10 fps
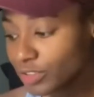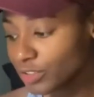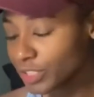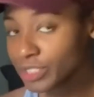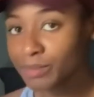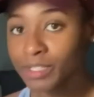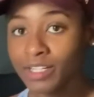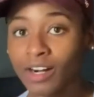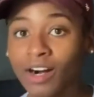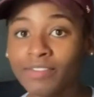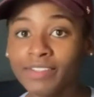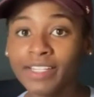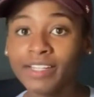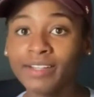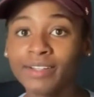Drink some good
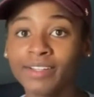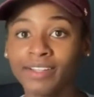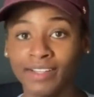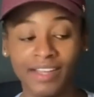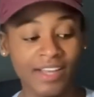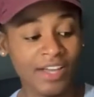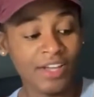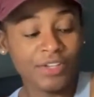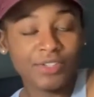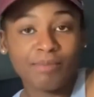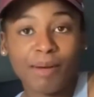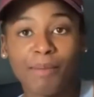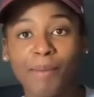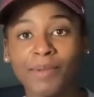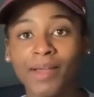coffee, using my
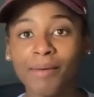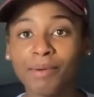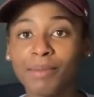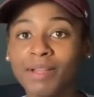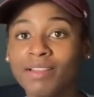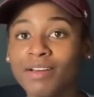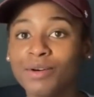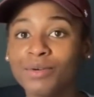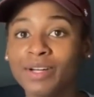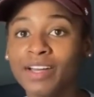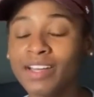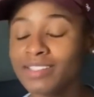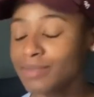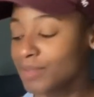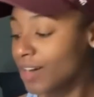Llama pillow, has
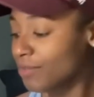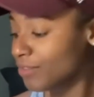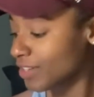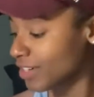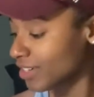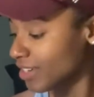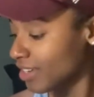some comfort.